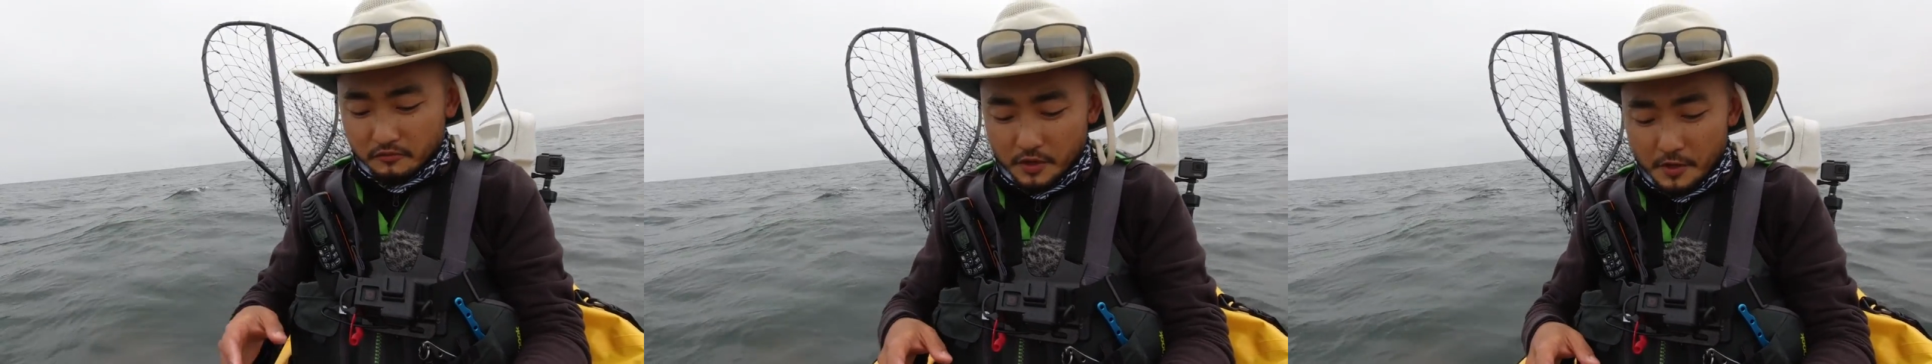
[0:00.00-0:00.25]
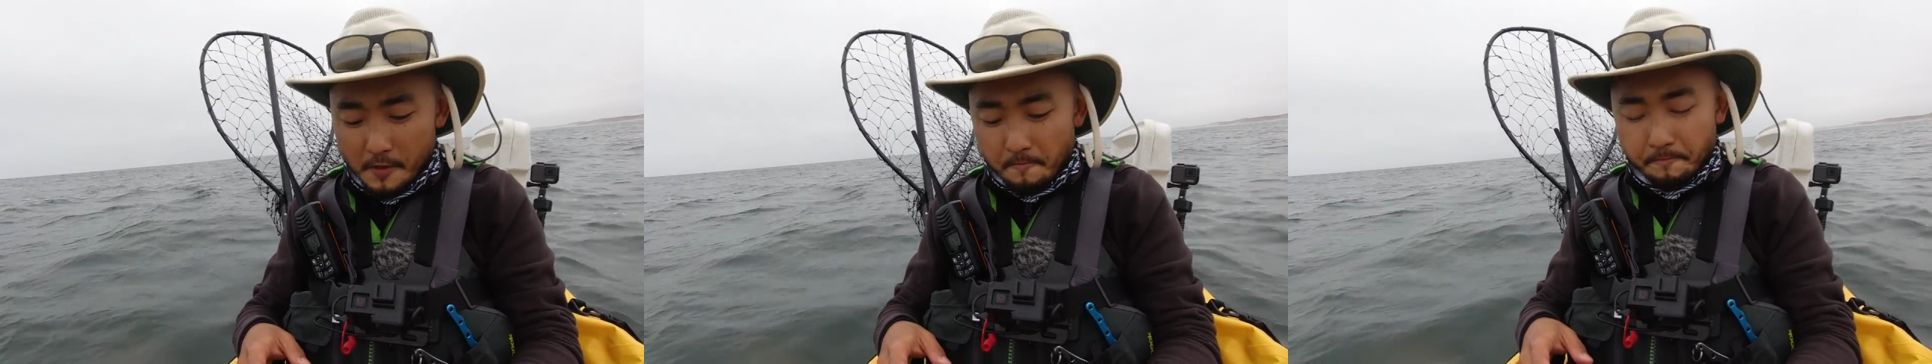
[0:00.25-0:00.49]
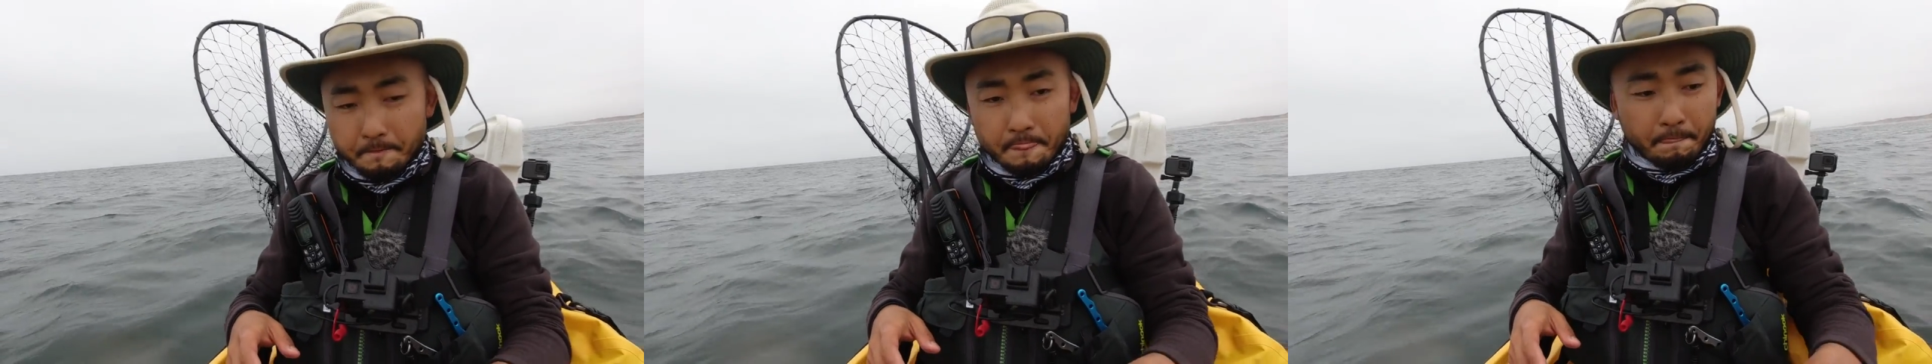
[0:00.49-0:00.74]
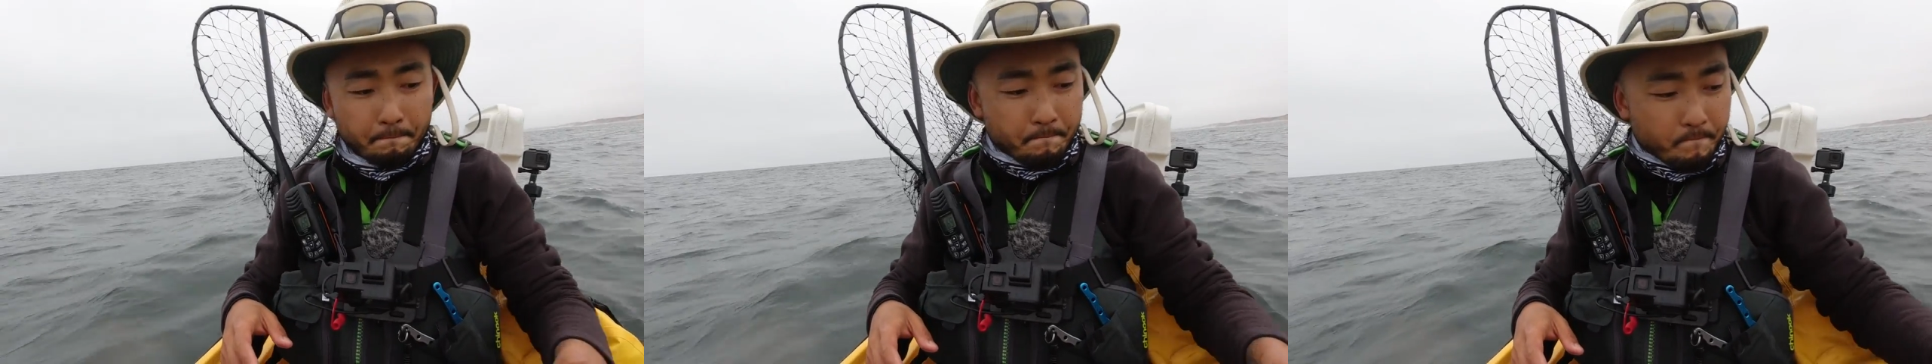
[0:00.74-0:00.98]
really,
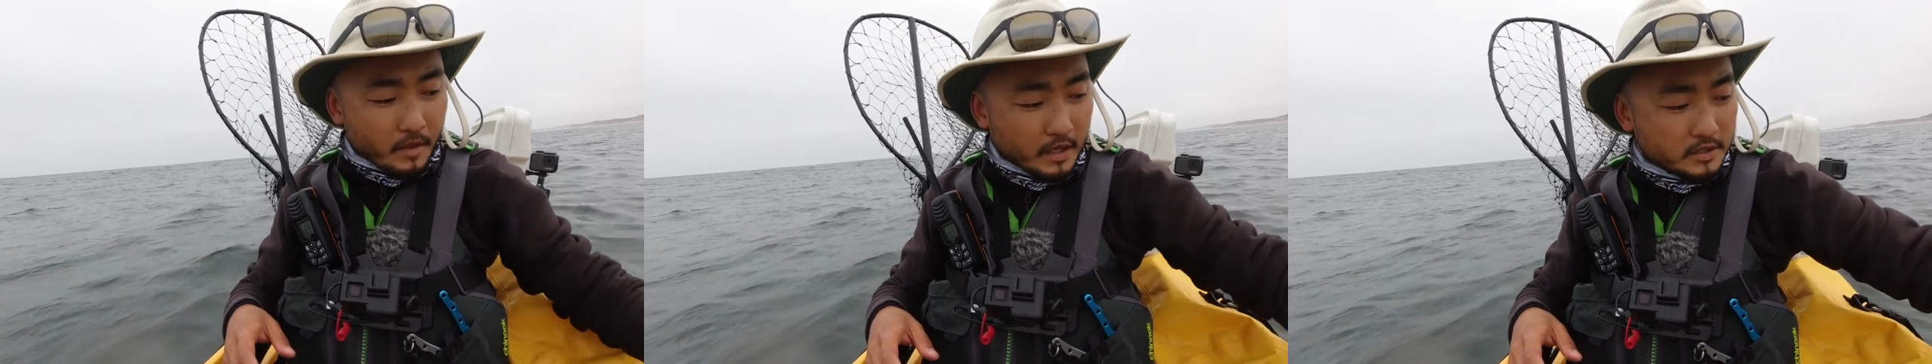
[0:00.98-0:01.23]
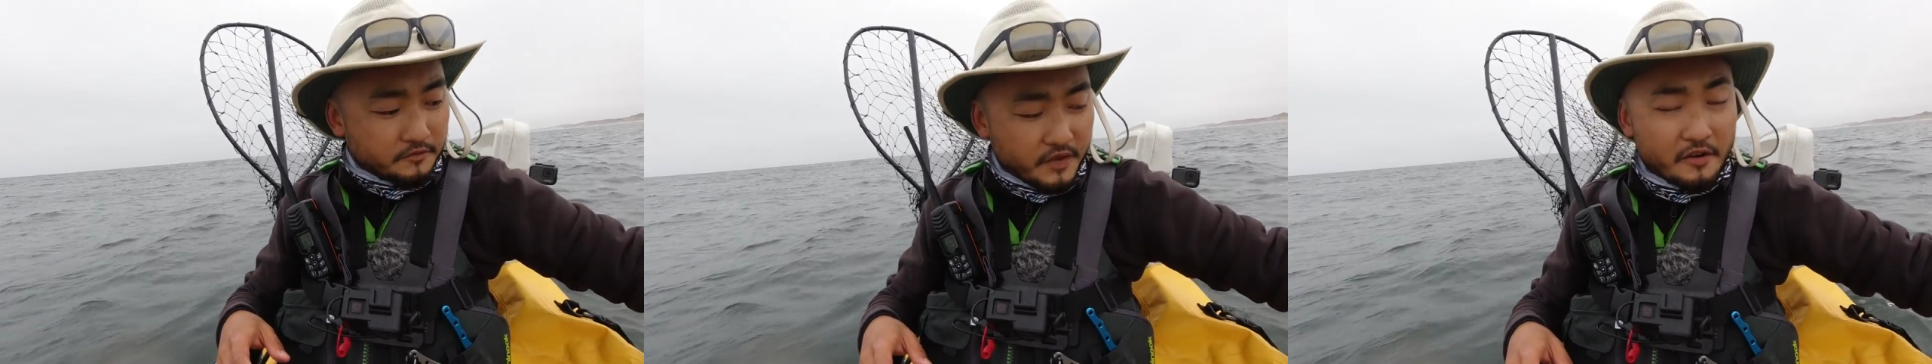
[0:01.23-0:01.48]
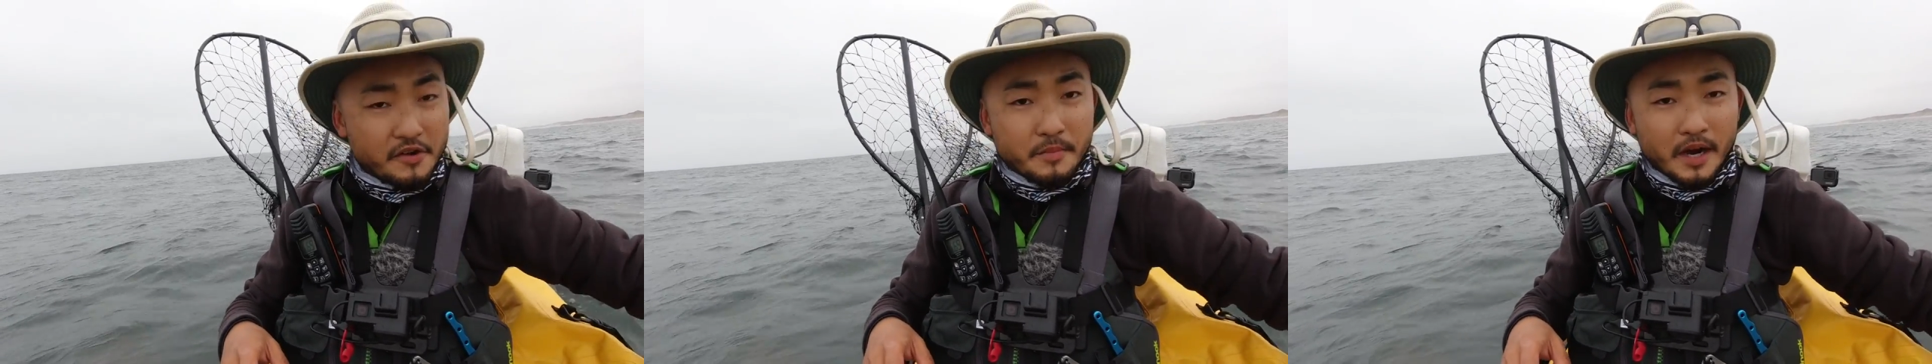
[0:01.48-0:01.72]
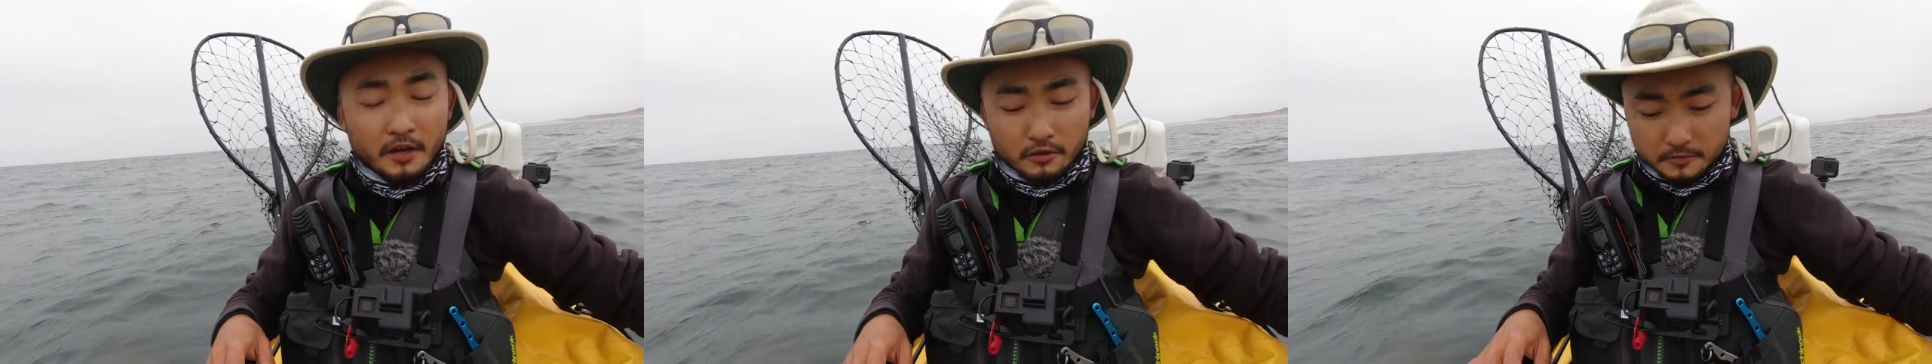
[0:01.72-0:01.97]
it's very
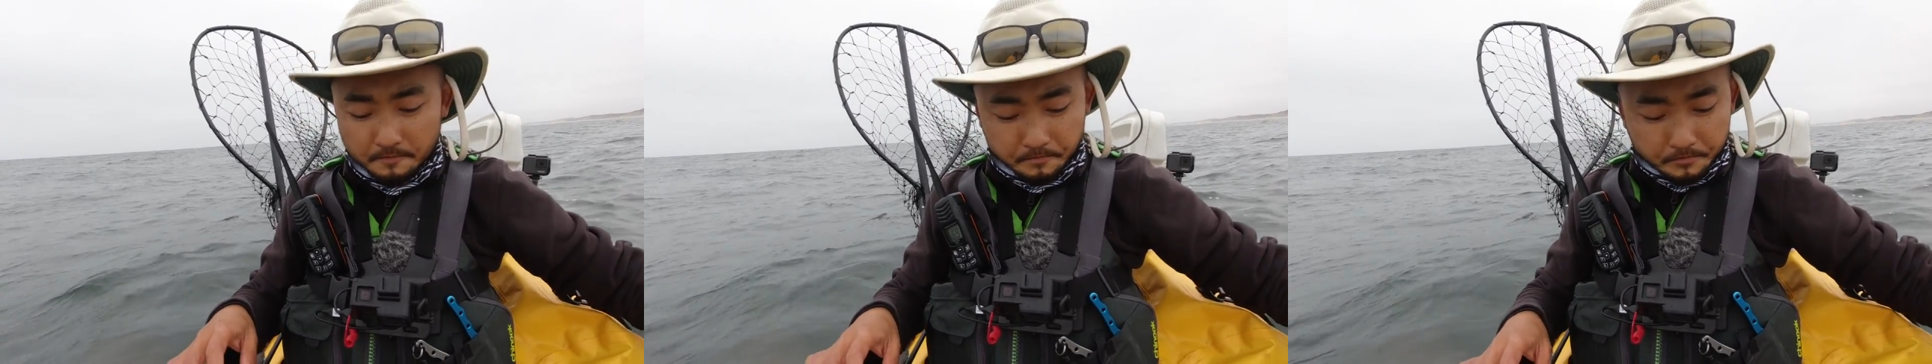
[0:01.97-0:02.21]
mild.